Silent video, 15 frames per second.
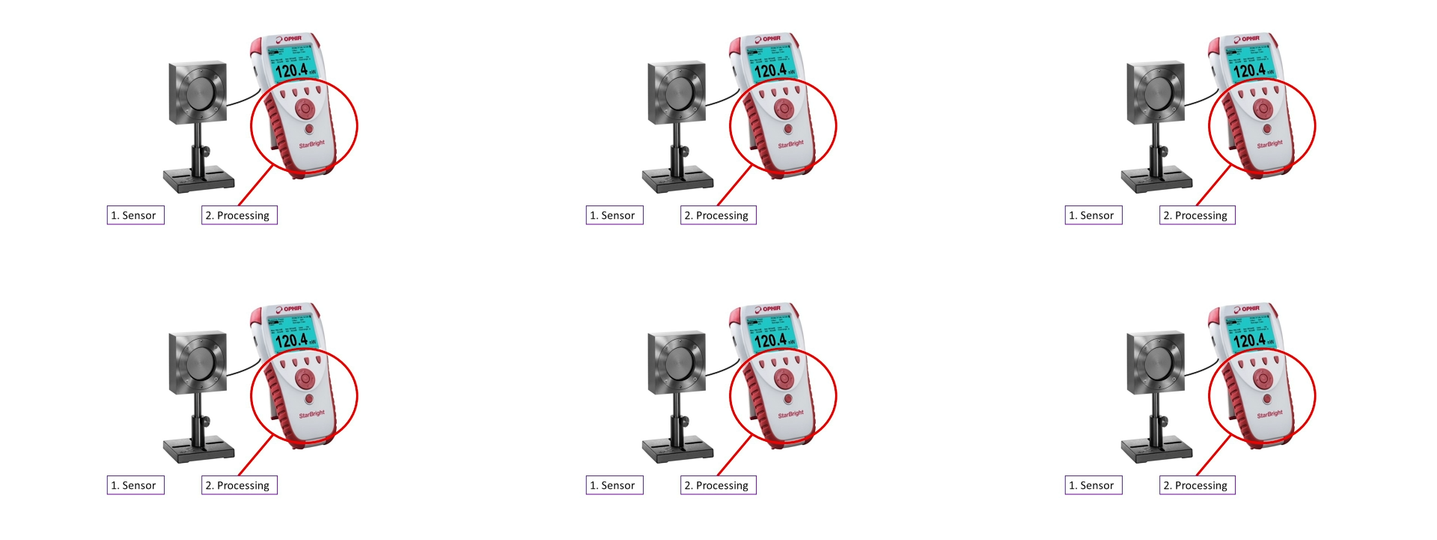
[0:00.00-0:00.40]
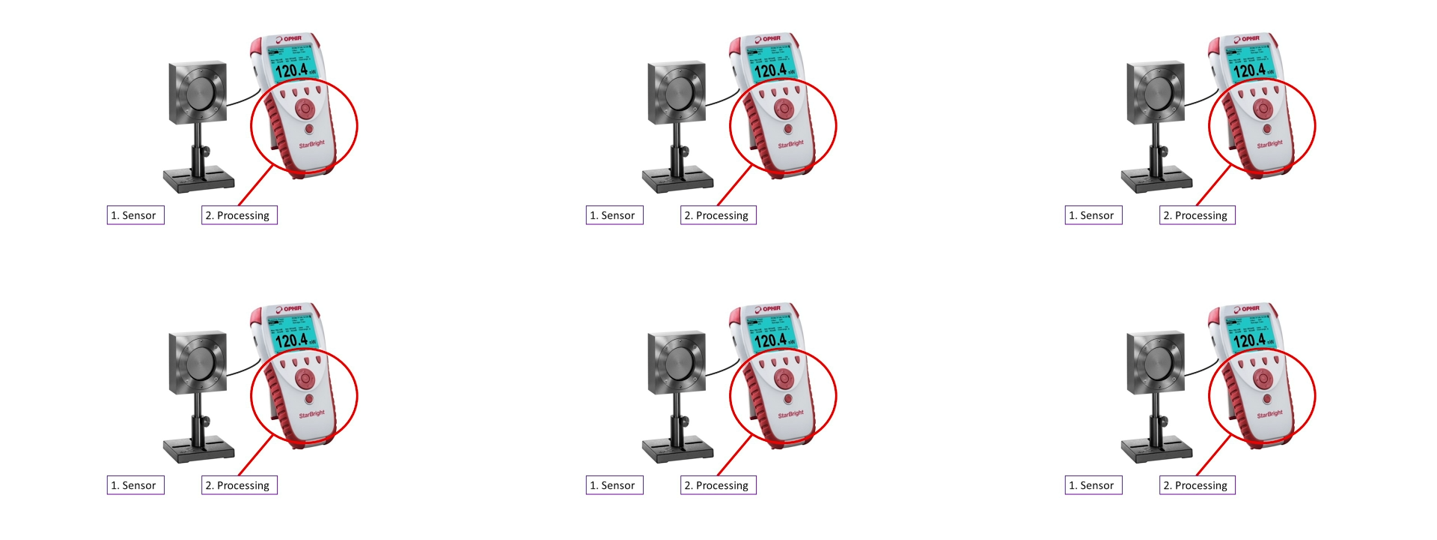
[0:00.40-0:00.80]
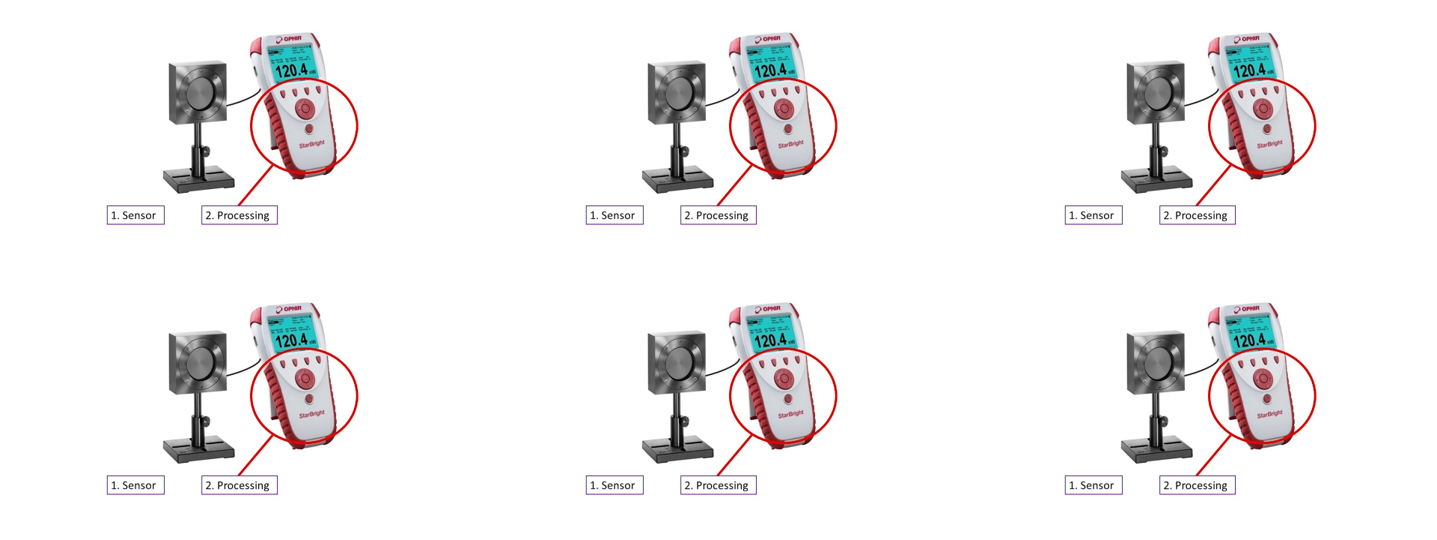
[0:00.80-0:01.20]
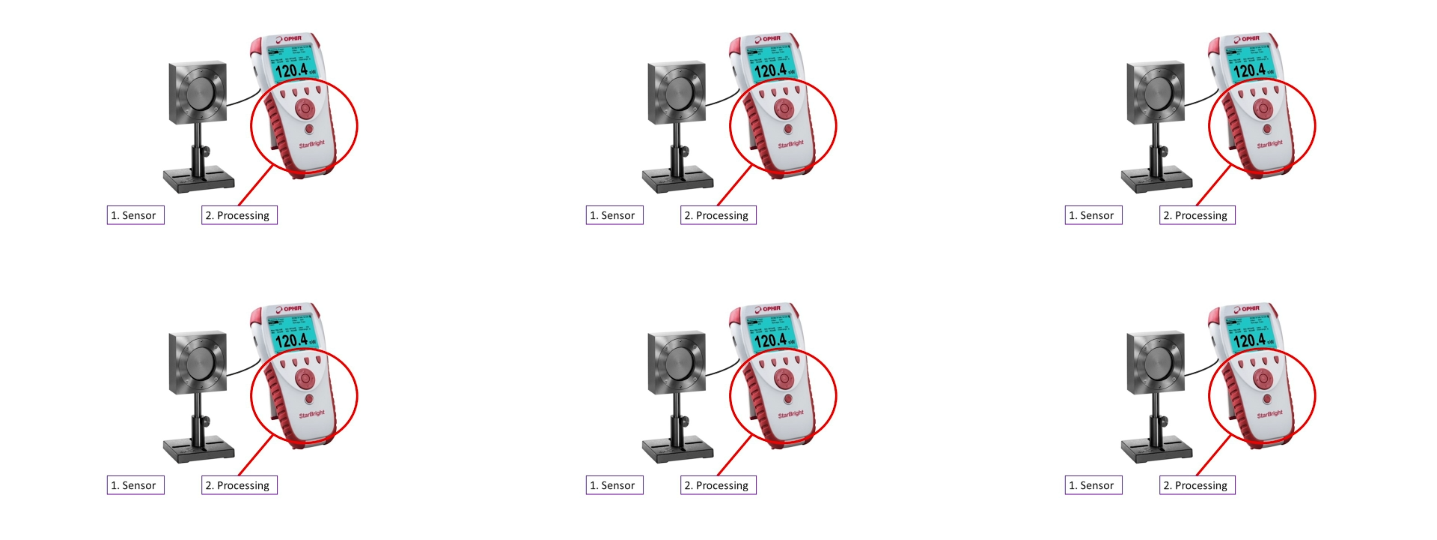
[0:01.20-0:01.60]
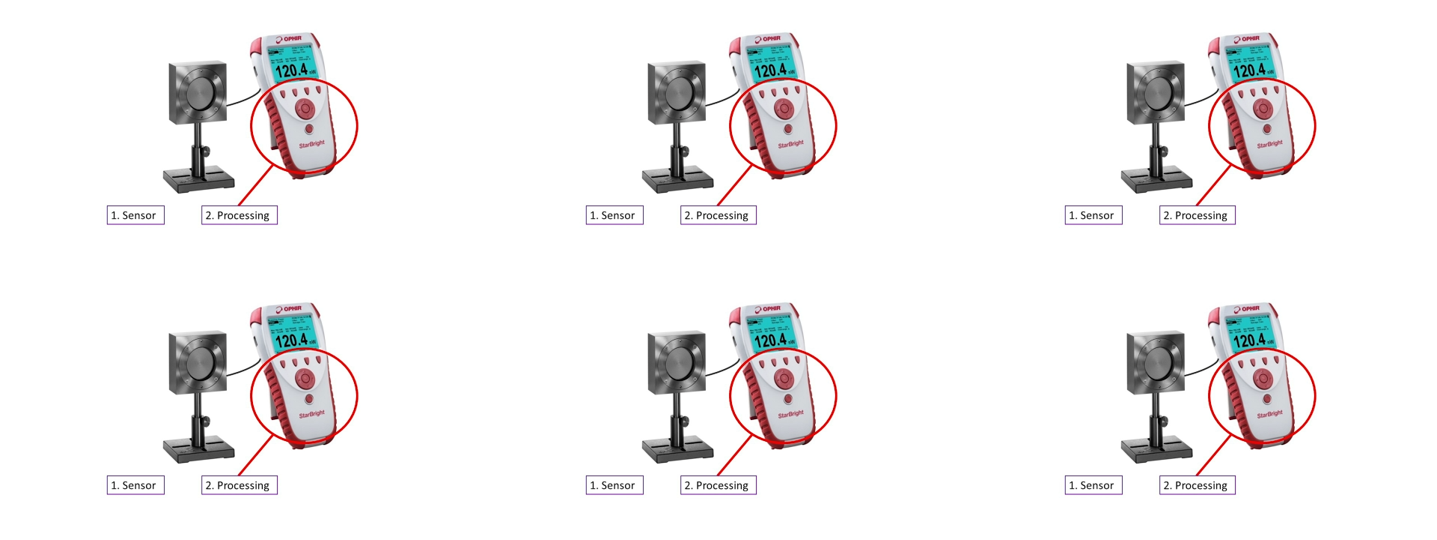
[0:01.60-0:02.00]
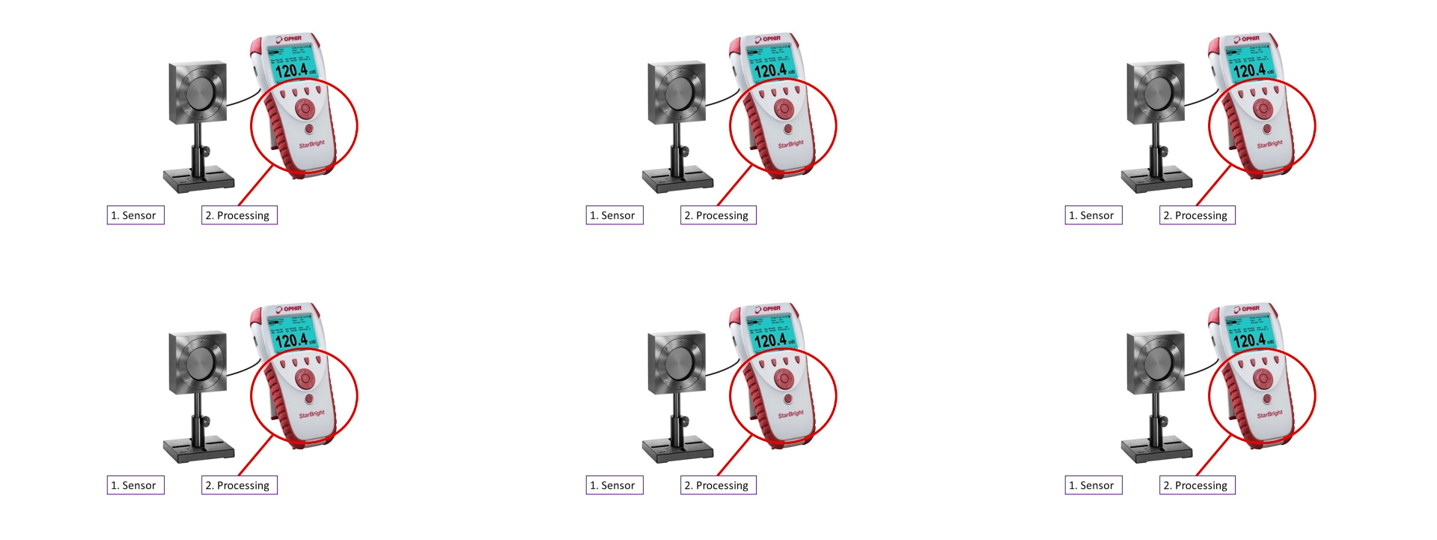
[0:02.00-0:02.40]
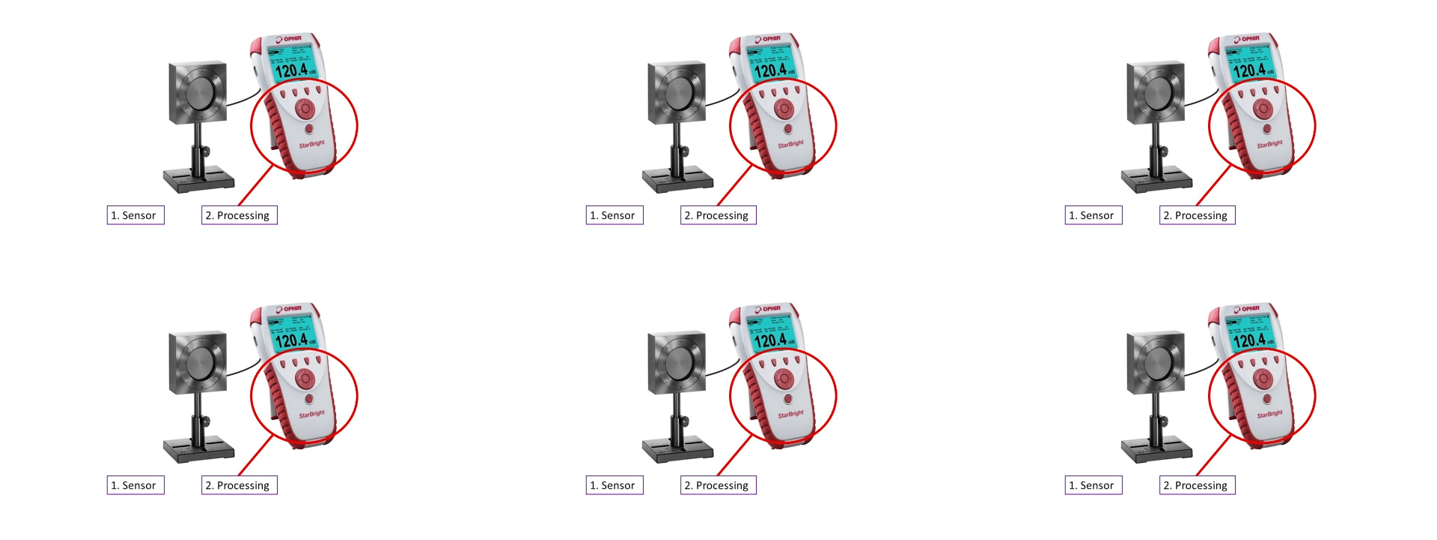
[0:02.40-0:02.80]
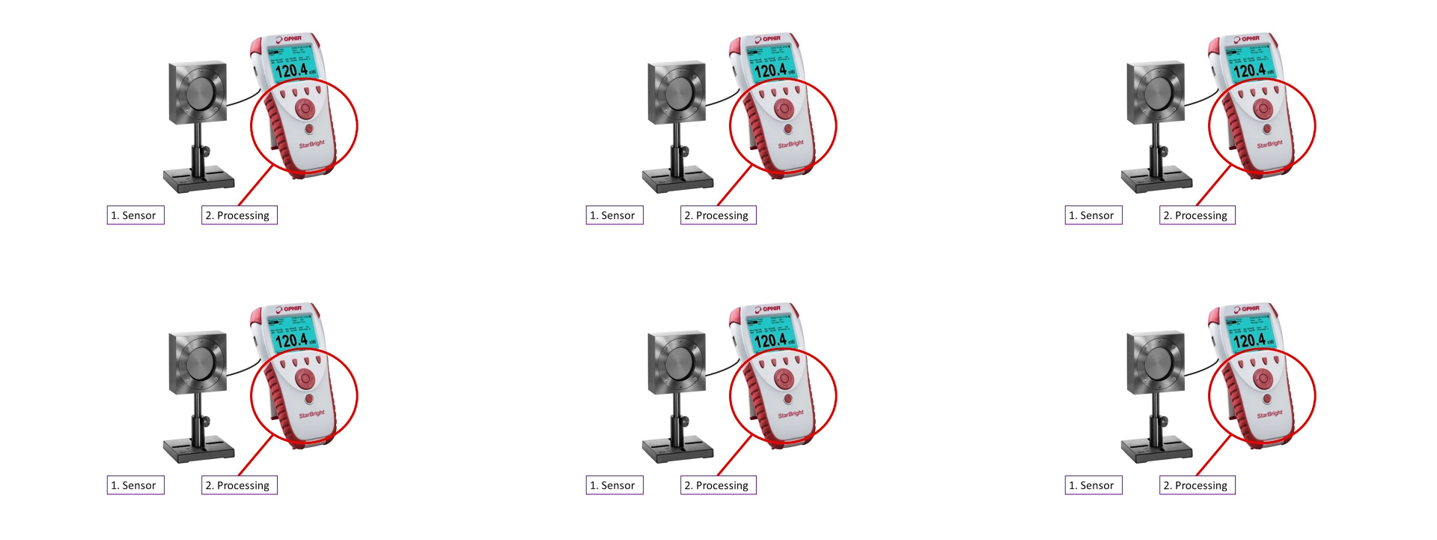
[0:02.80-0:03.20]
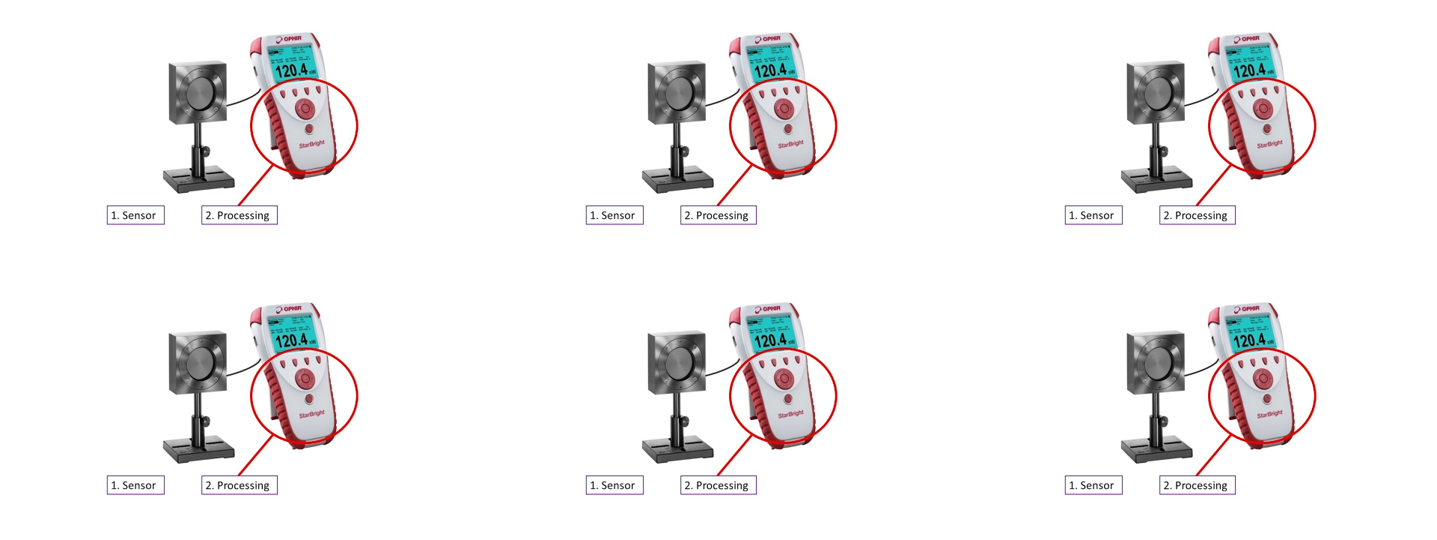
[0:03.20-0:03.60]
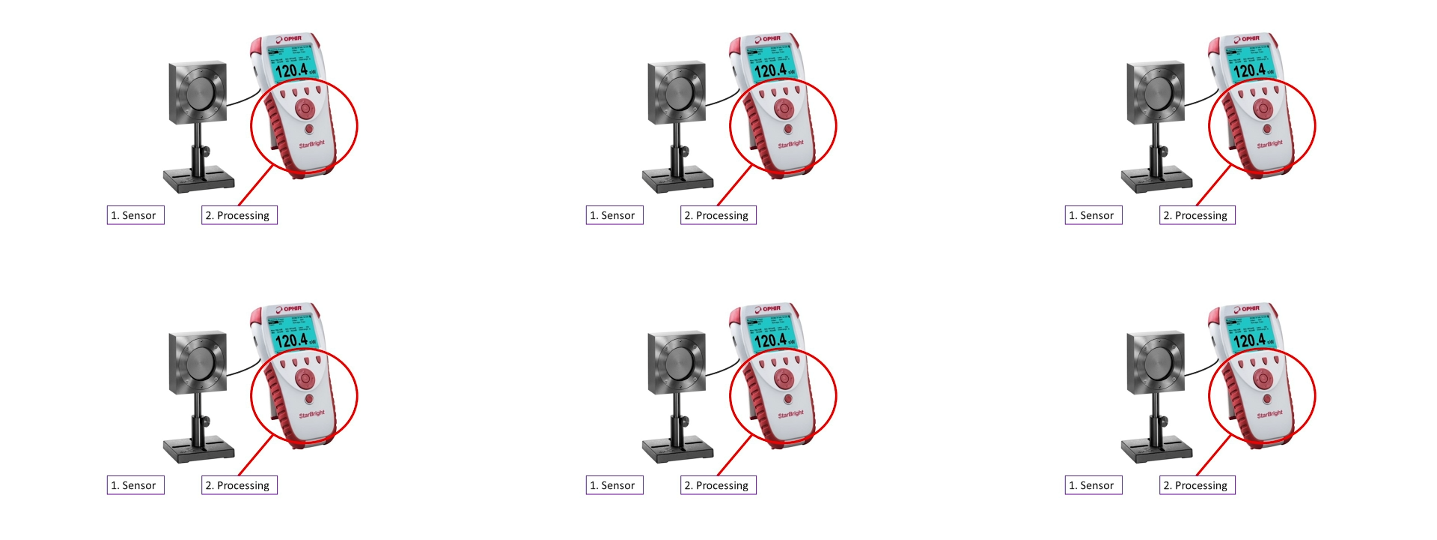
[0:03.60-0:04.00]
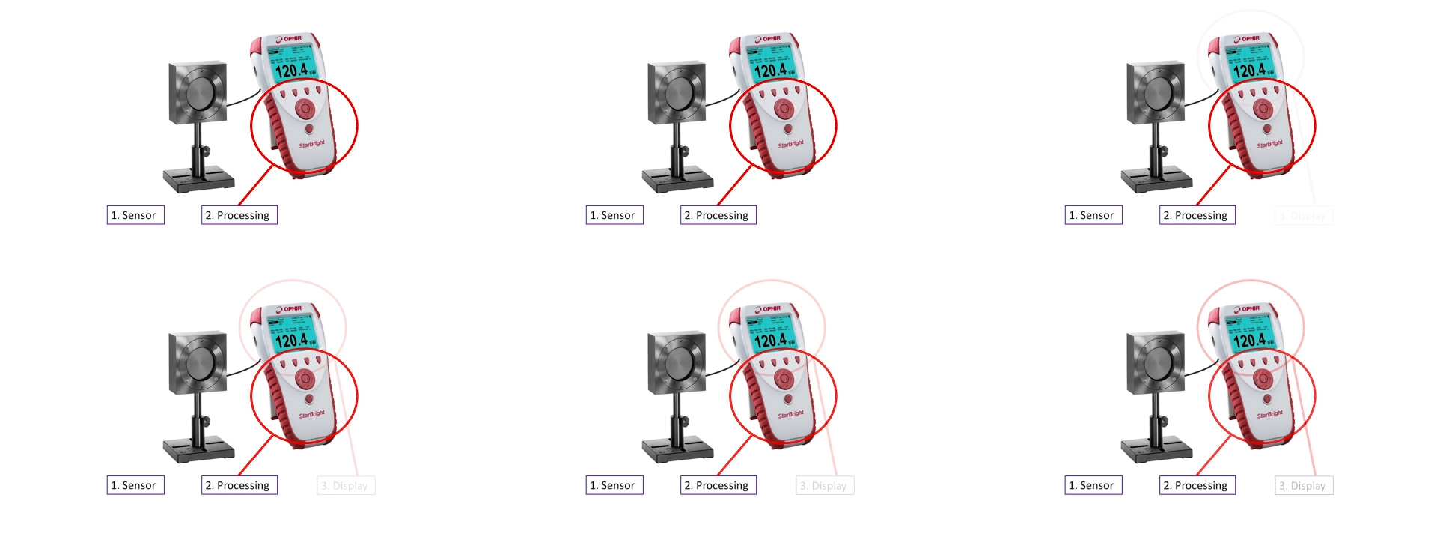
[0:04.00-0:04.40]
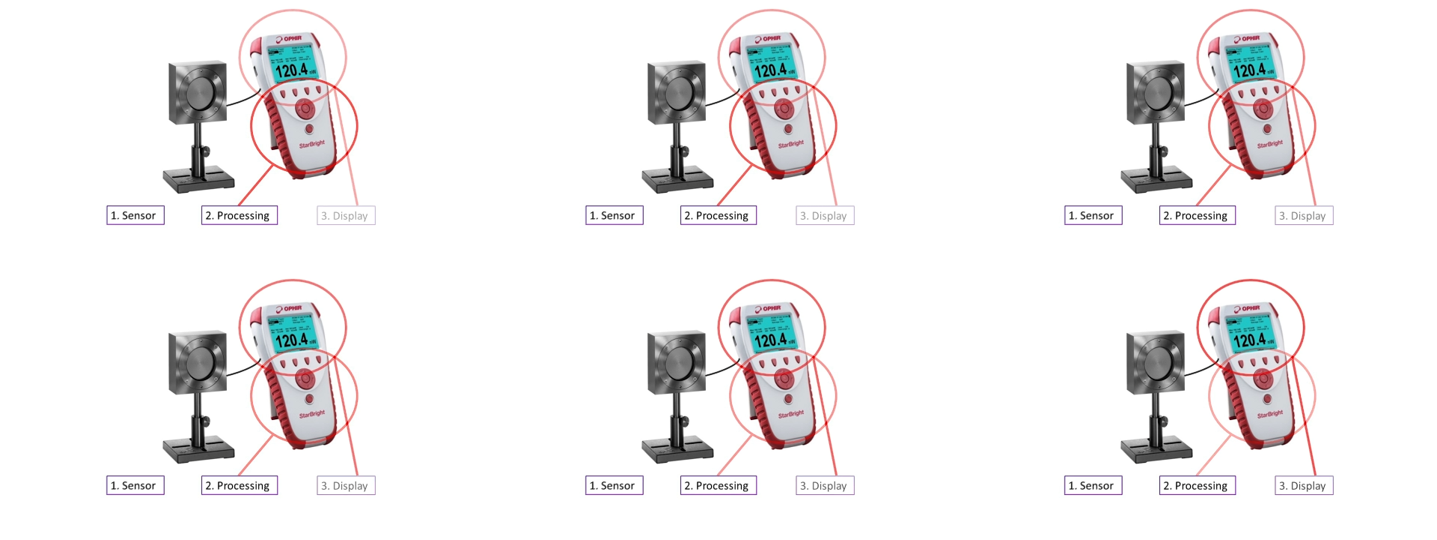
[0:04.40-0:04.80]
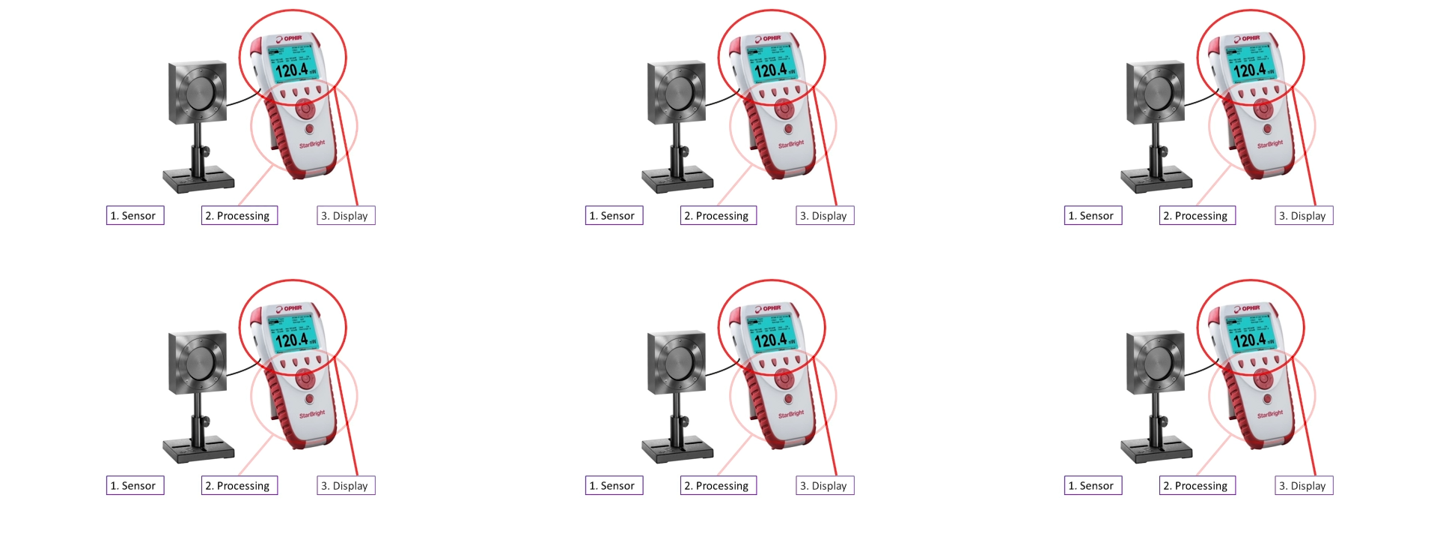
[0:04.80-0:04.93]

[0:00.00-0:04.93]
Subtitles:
No face is visible, so there are no lips to read.